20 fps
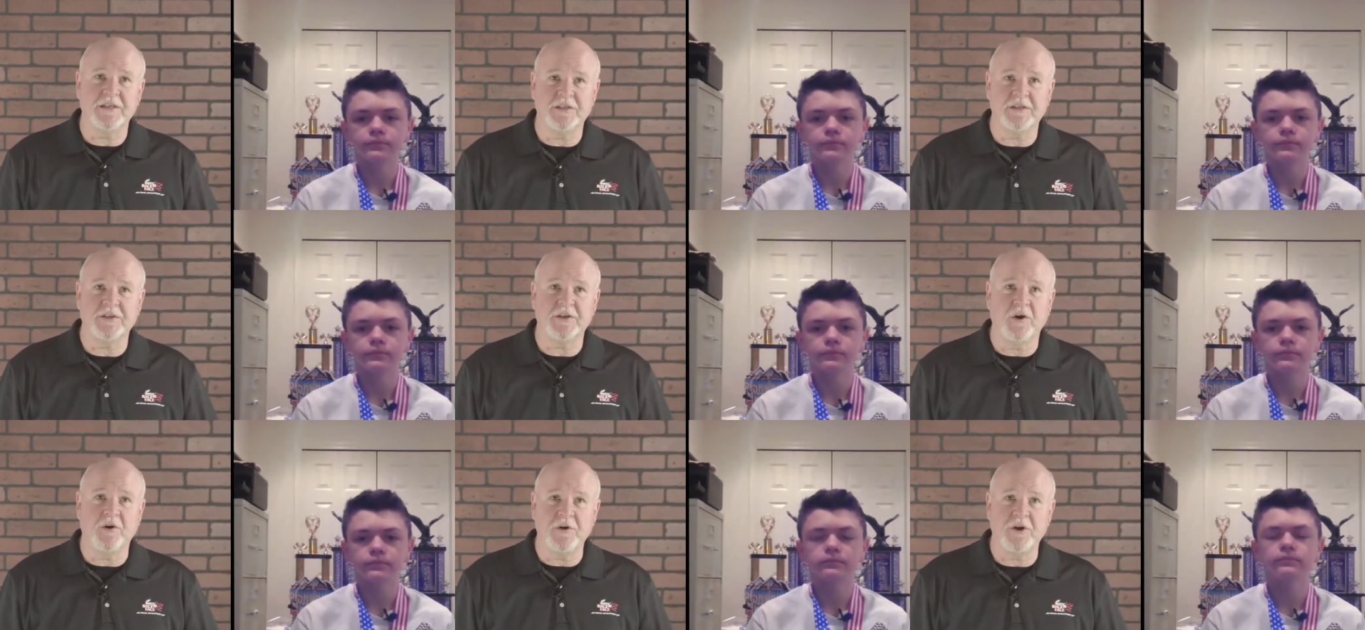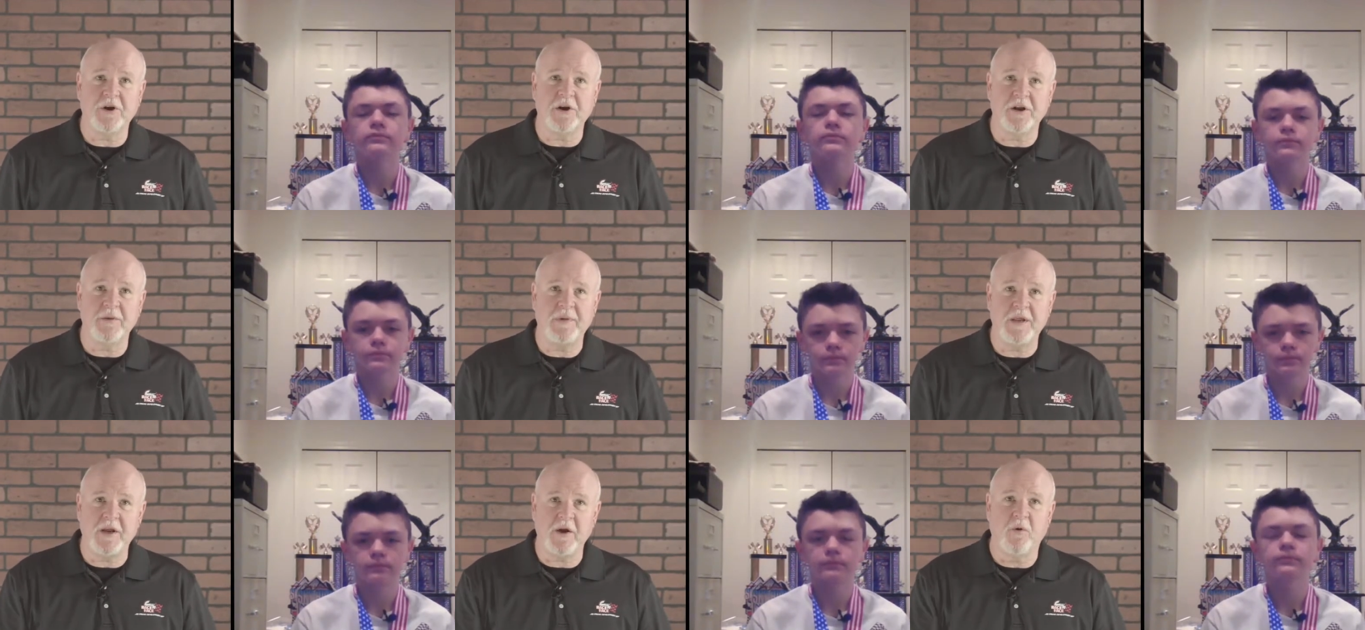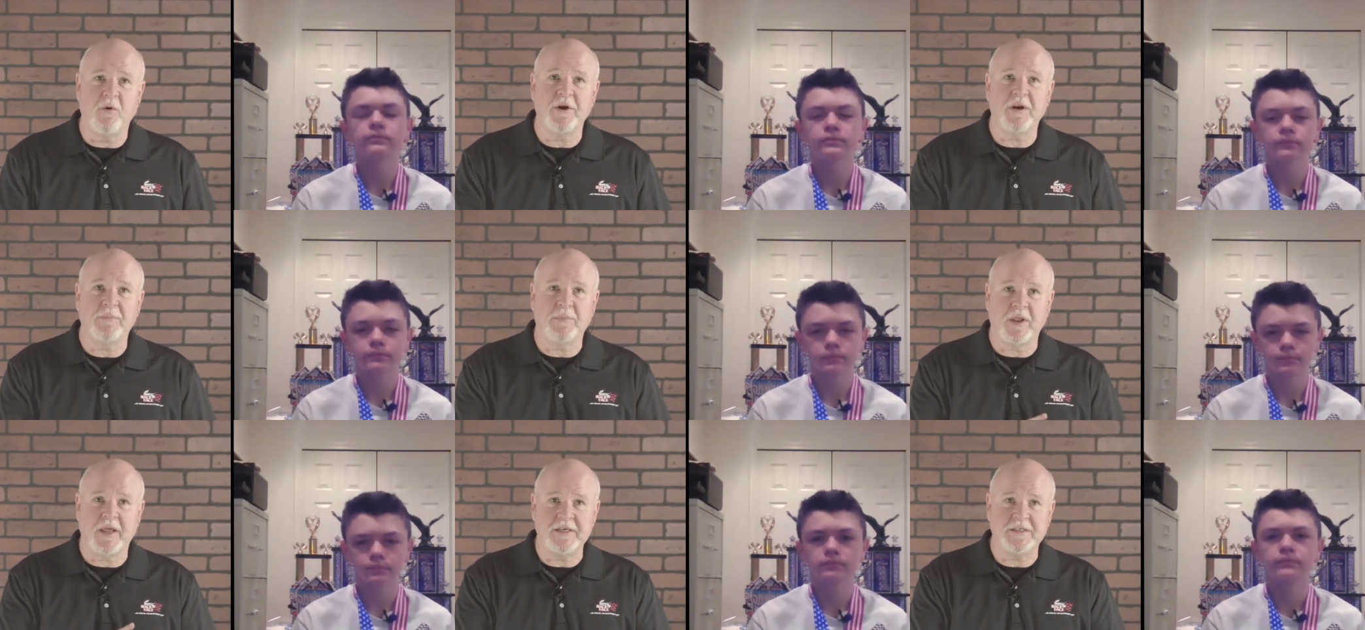Speaker 1: So you're going to be going to
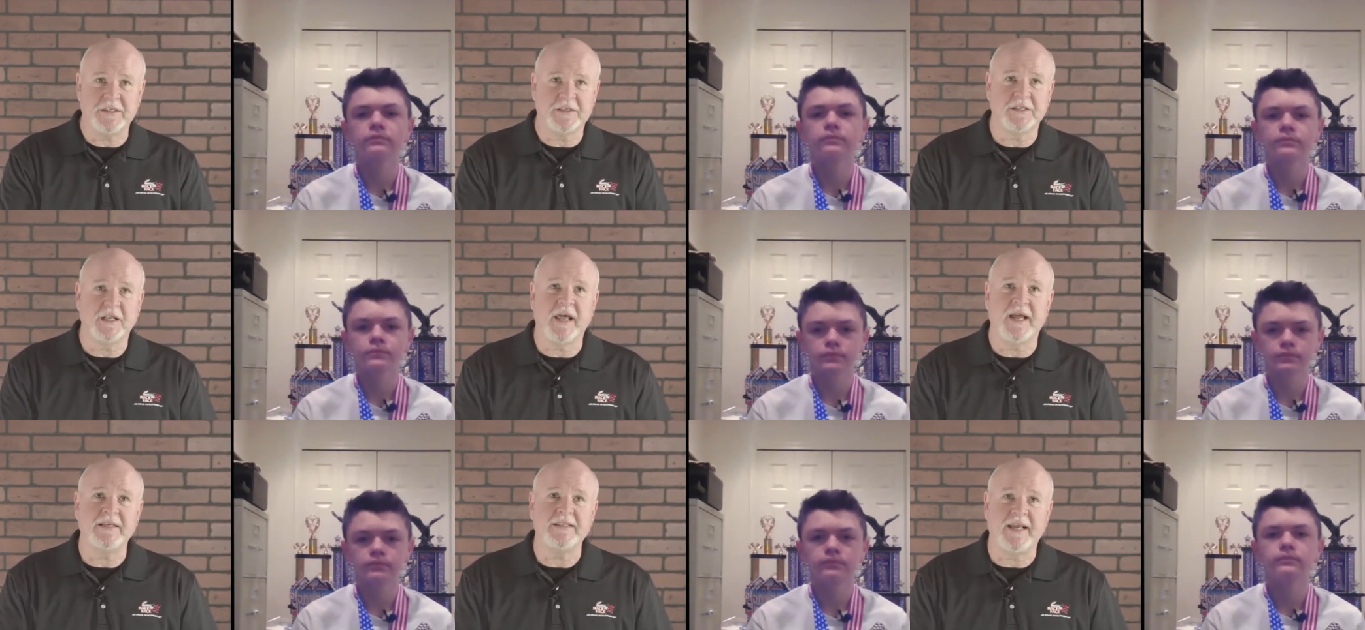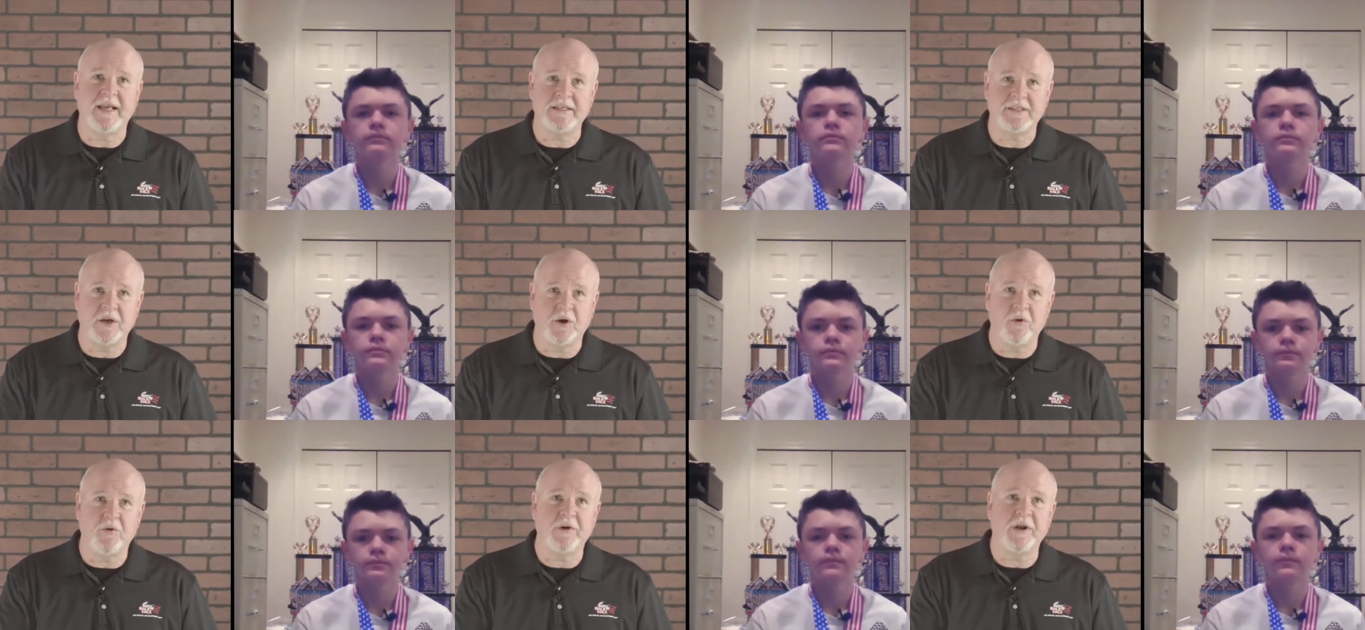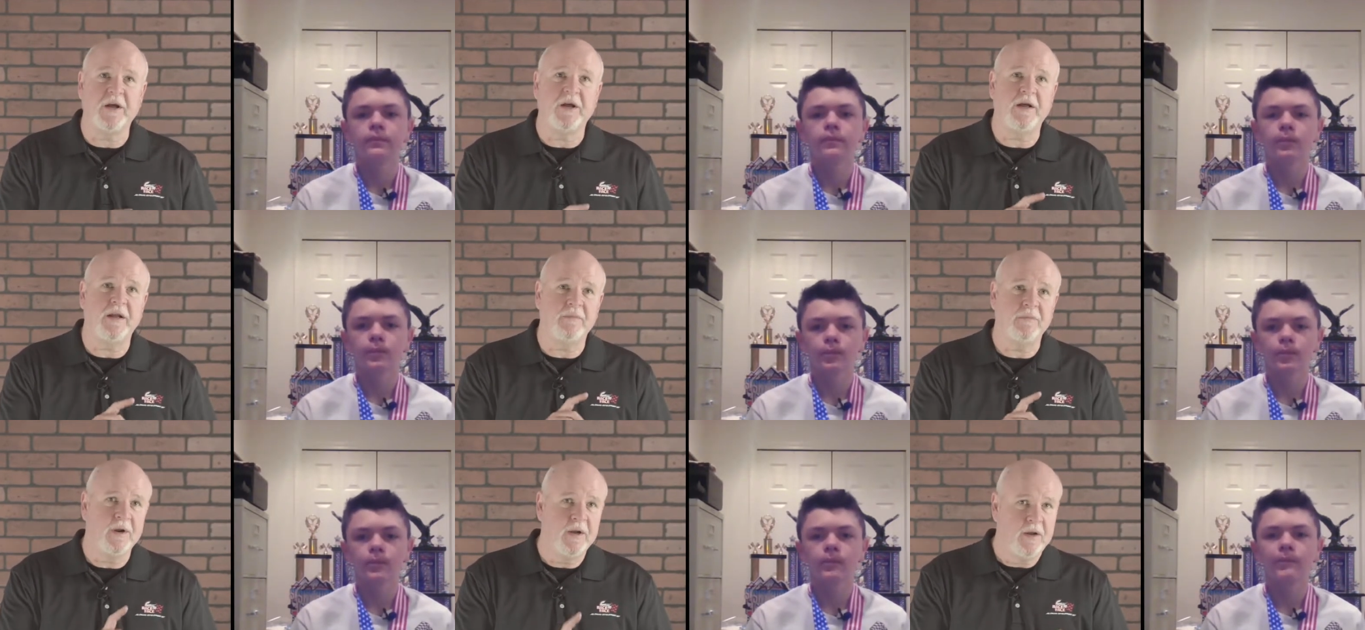places like Daytona
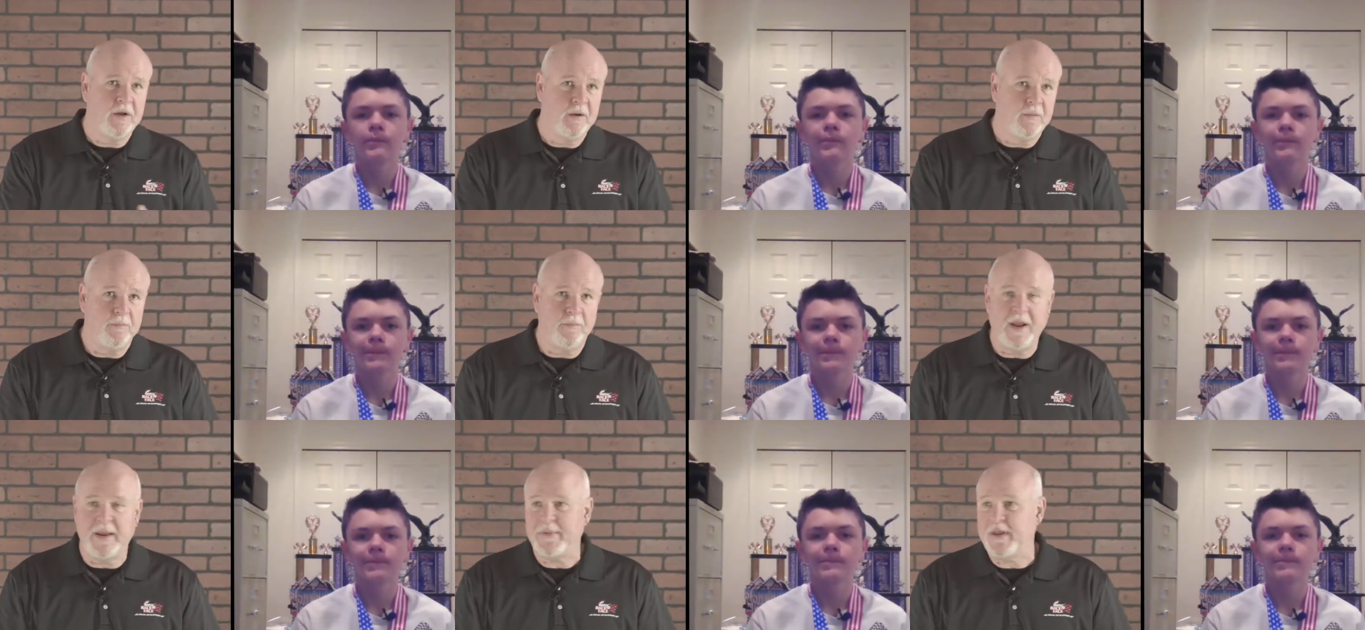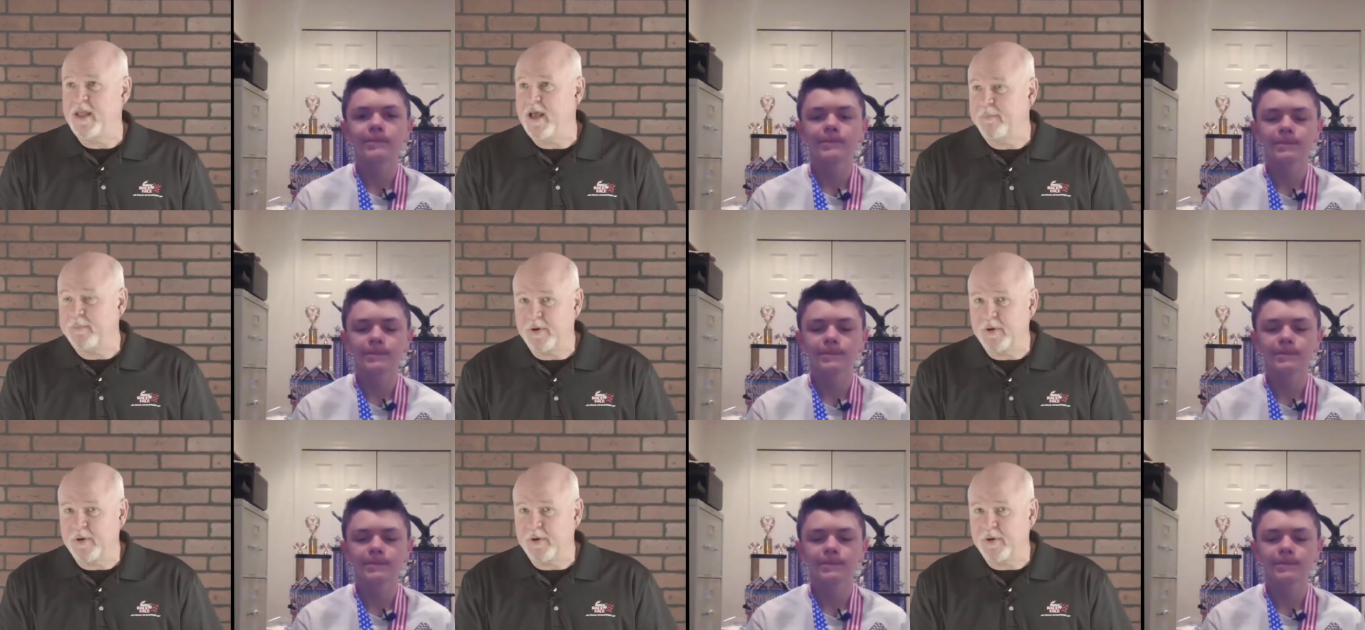and maybe up to